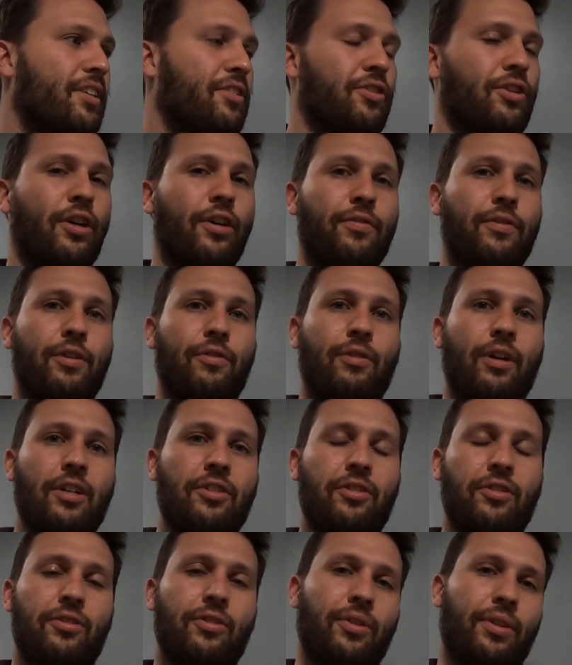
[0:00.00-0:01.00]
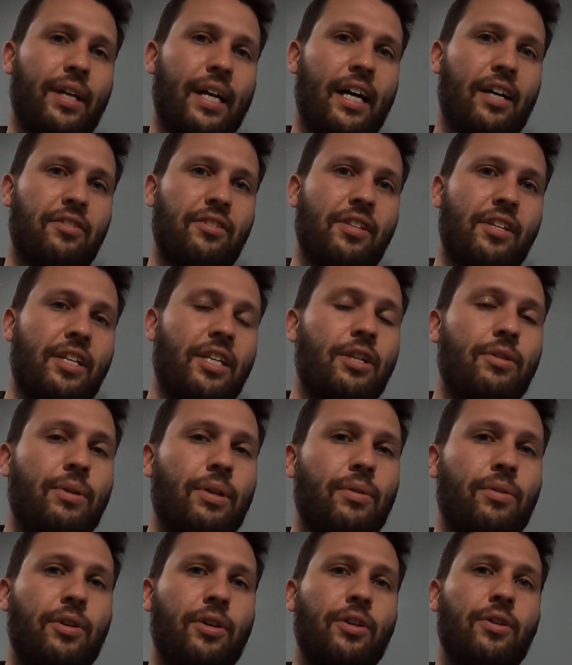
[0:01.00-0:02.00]
So if the Russell 2000, the
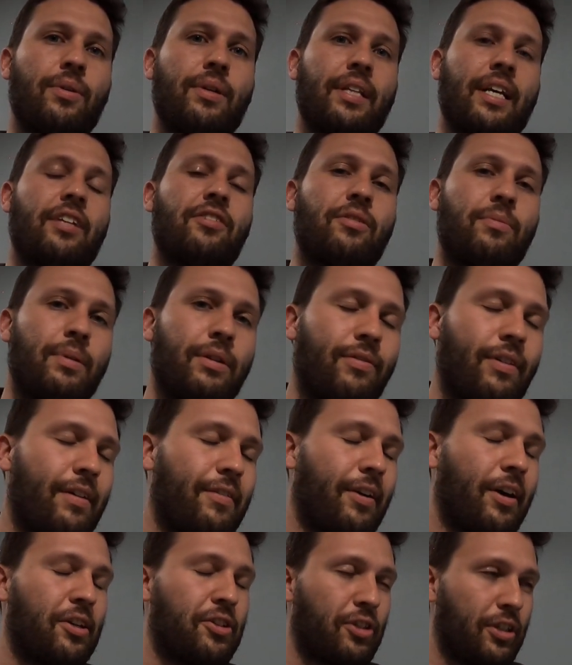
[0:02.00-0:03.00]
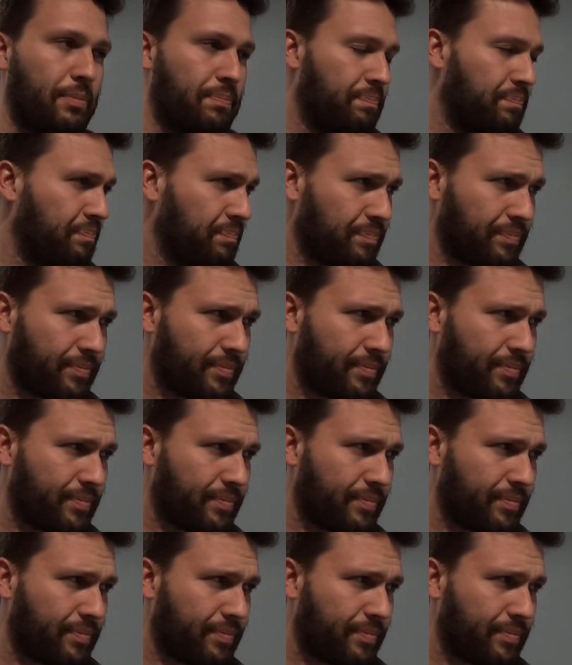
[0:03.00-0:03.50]
QQQ, and S&P 500